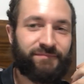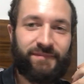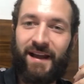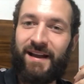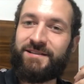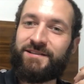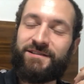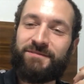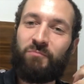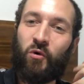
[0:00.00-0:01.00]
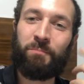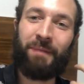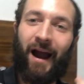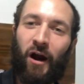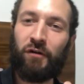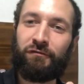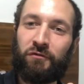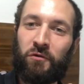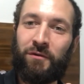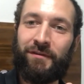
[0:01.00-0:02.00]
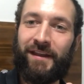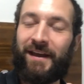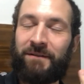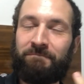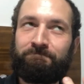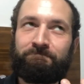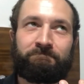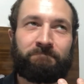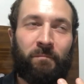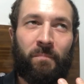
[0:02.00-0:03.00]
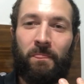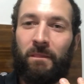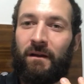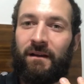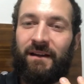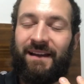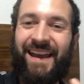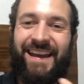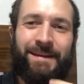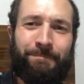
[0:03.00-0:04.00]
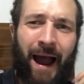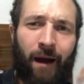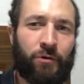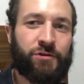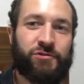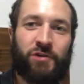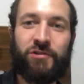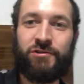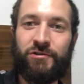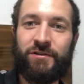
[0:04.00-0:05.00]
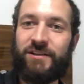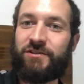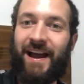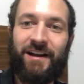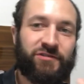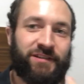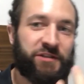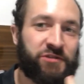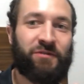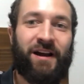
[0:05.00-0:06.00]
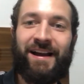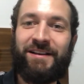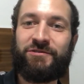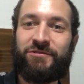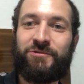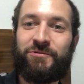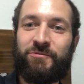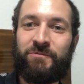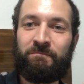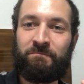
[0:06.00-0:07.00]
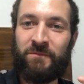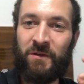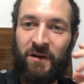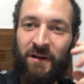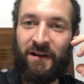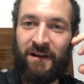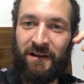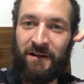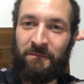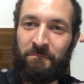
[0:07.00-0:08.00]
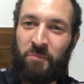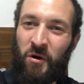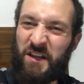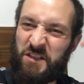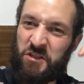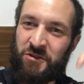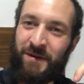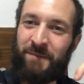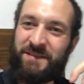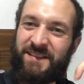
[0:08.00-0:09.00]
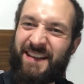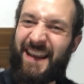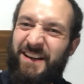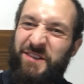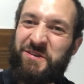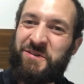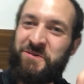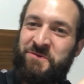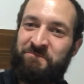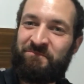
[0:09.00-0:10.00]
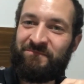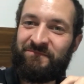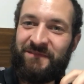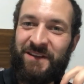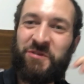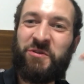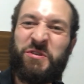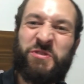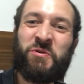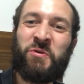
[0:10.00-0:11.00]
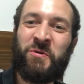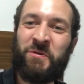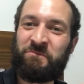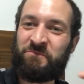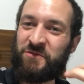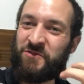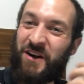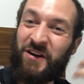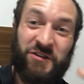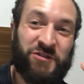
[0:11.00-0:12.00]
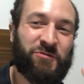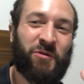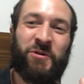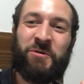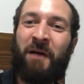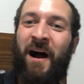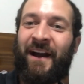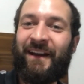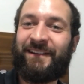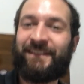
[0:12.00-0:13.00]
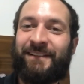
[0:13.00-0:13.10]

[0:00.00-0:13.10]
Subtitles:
That's more powerful than any power structure that actually tries to put its grips into you, into your soul, try to control your mind